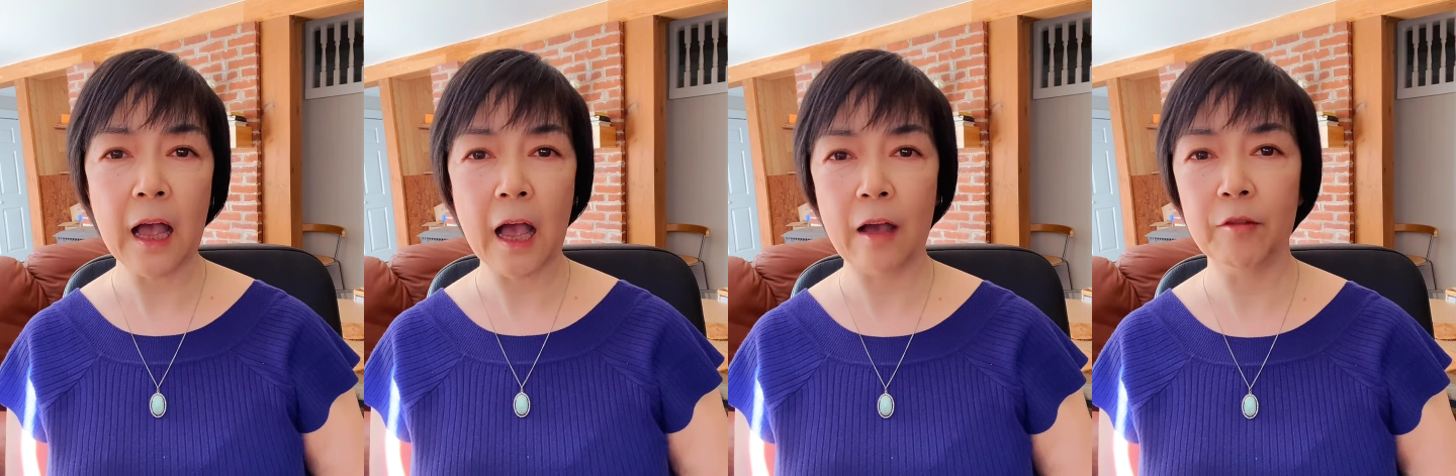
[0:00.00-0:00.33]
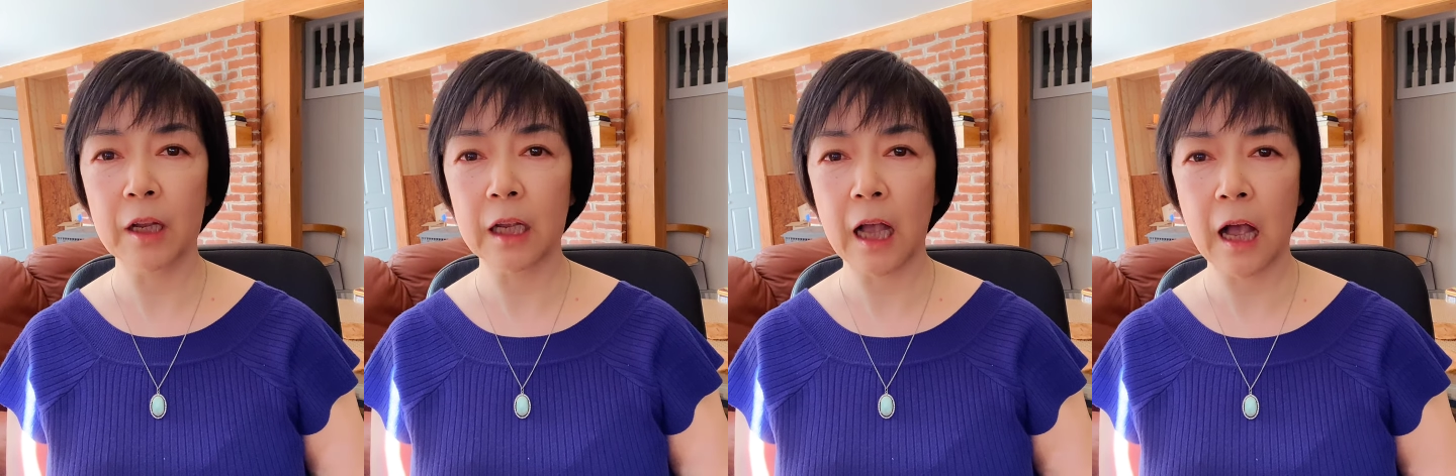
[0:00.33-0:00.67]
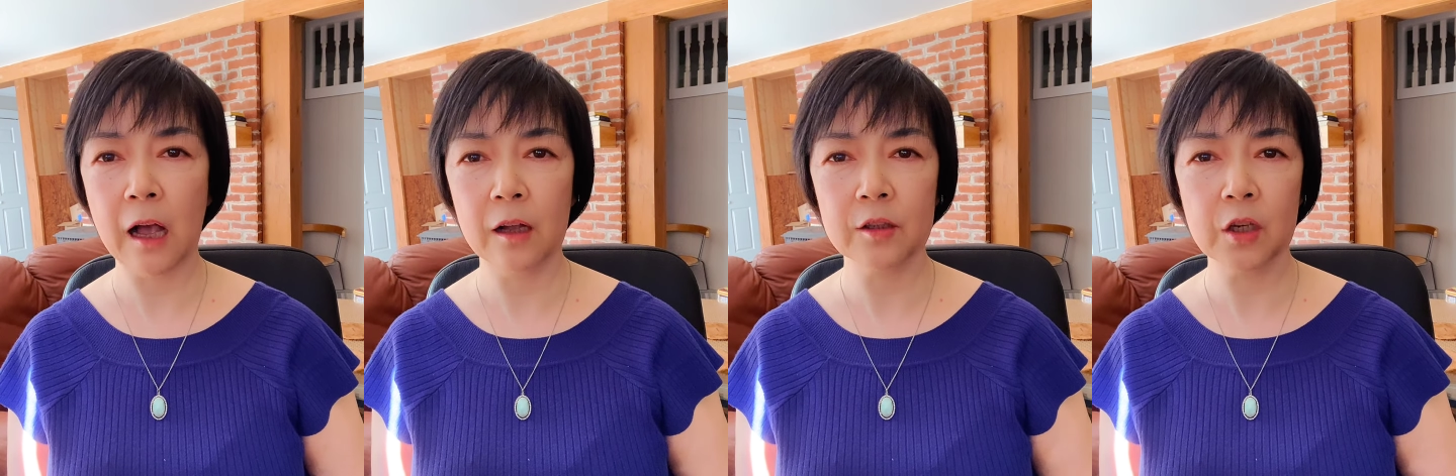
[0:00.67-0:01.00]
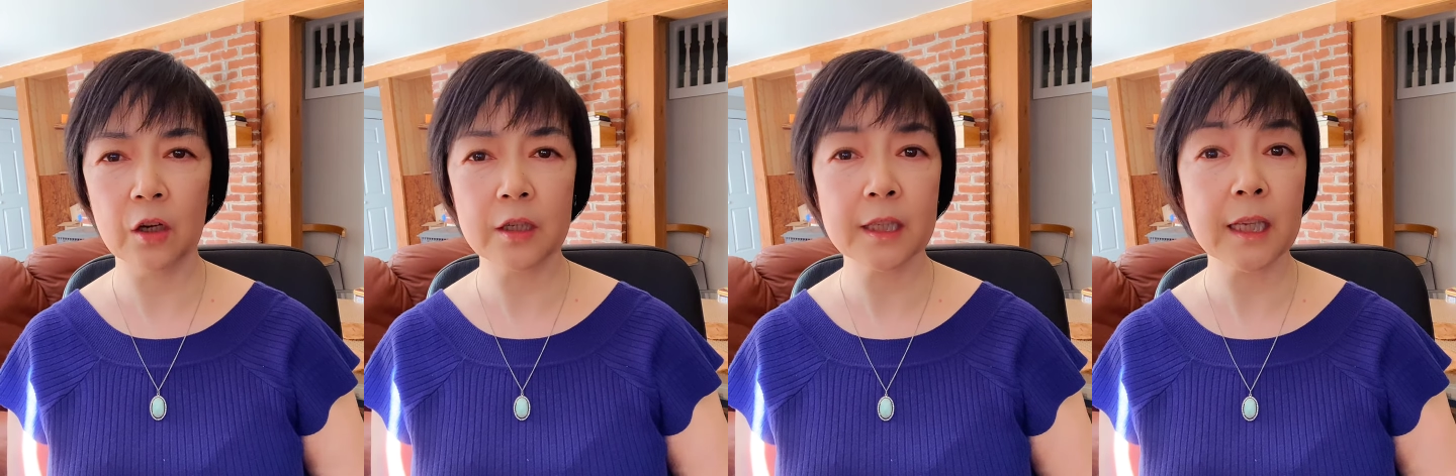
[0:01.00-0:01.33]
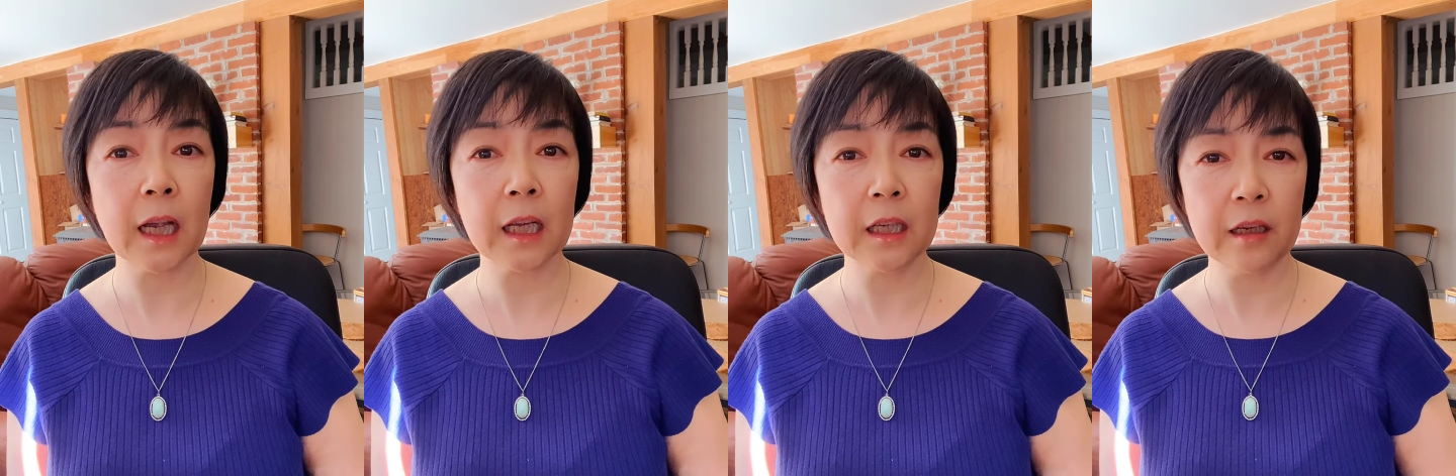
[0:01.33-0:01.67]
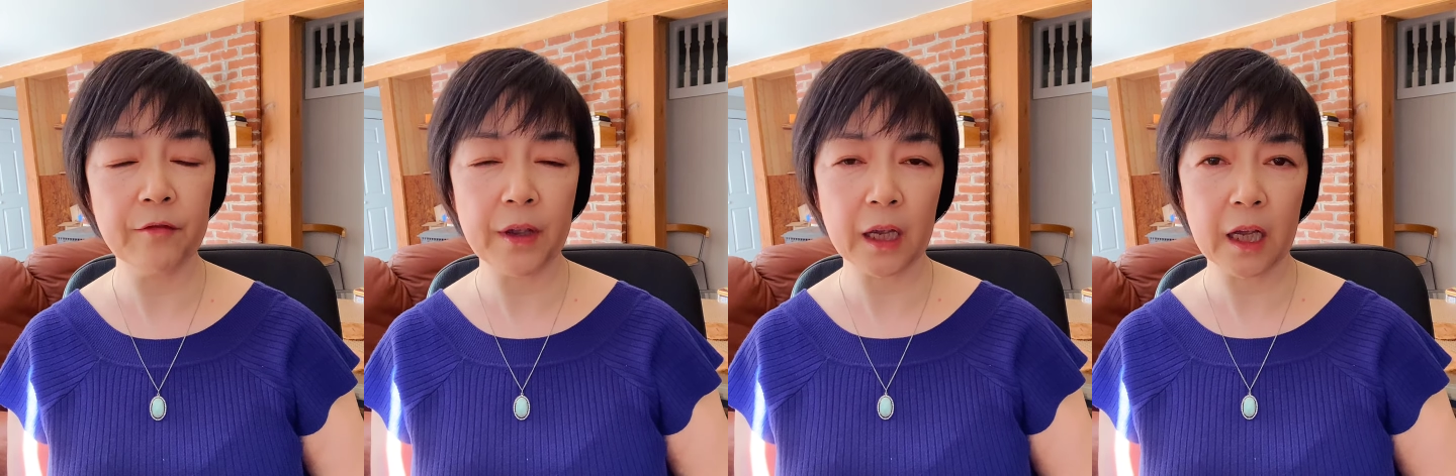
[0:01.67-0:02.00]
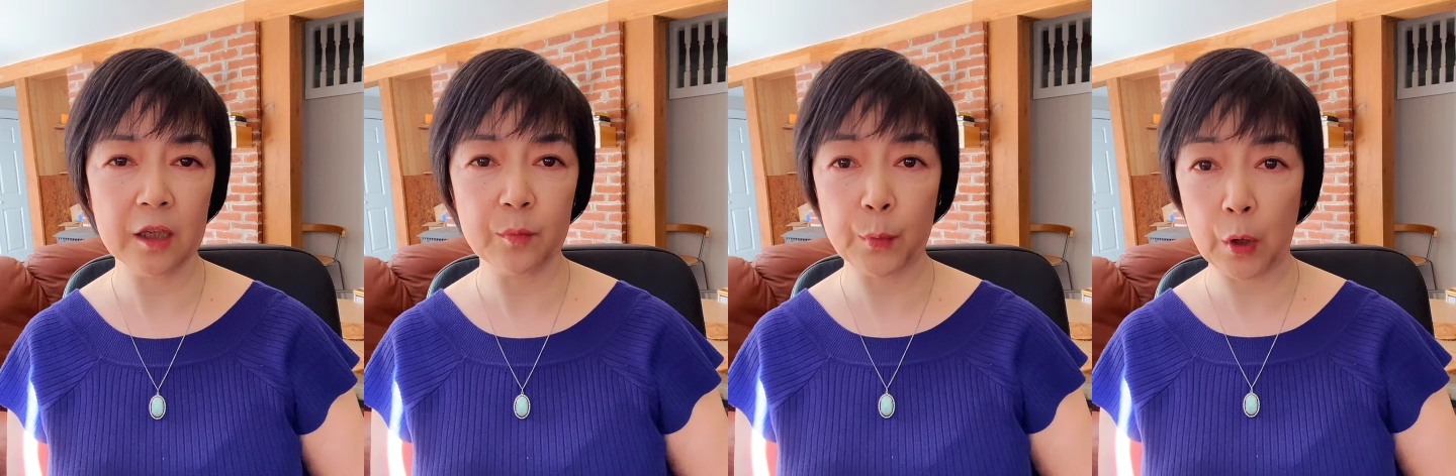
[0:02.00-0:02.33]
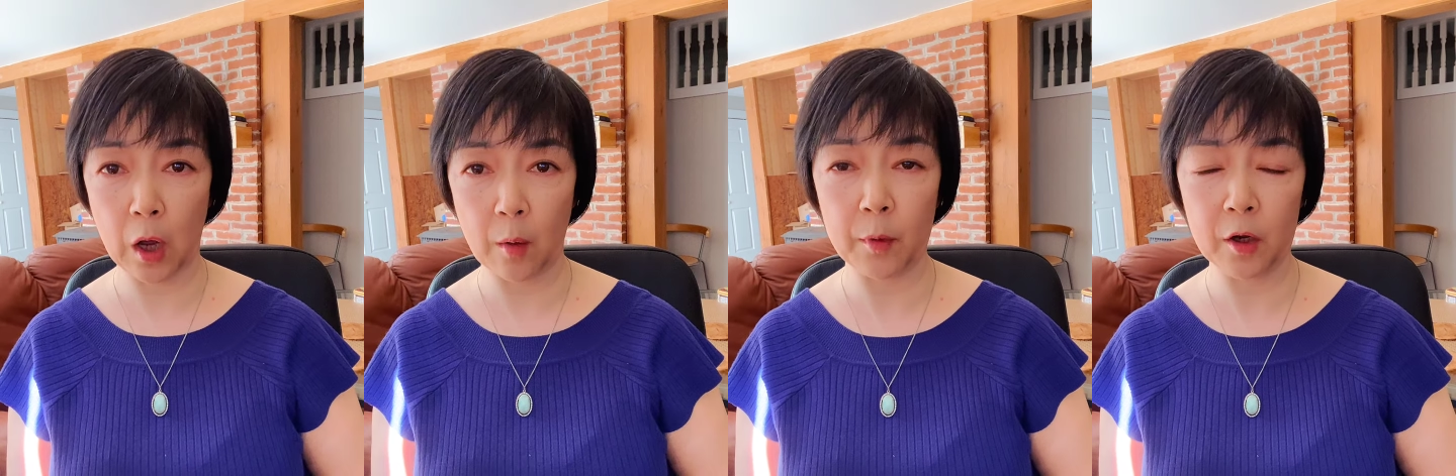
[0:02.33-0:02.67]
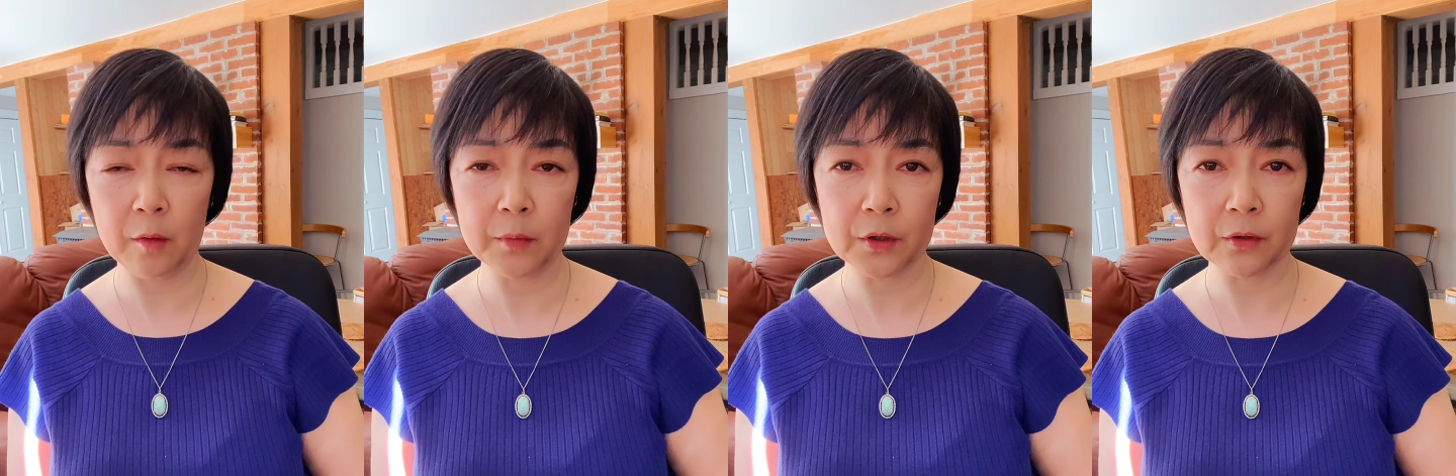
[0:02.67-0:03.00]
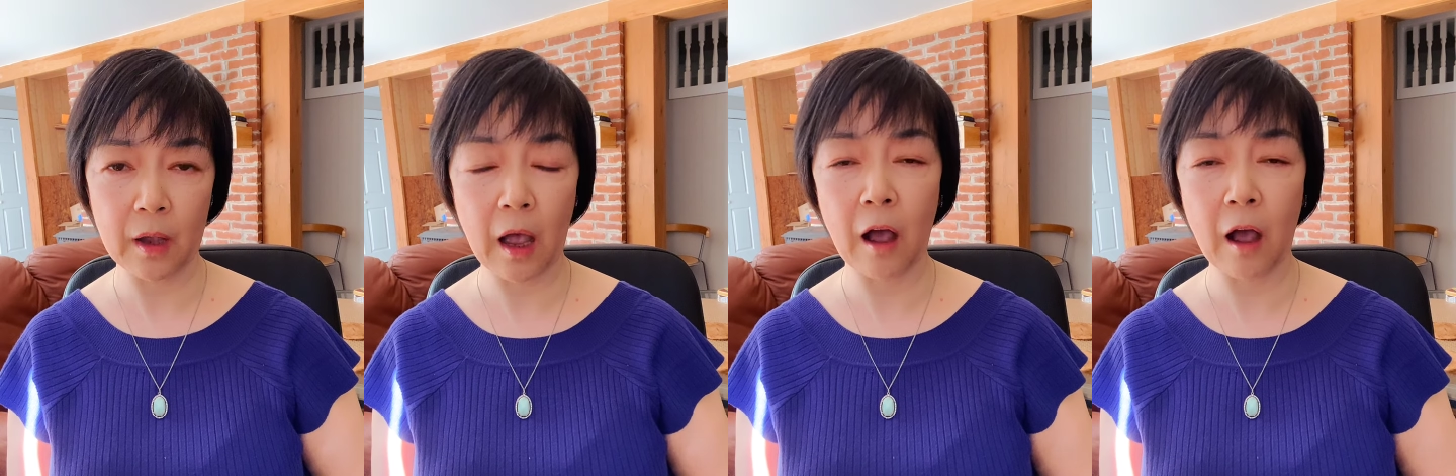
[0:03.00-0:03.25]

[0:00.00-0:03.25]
have encountered significant problems.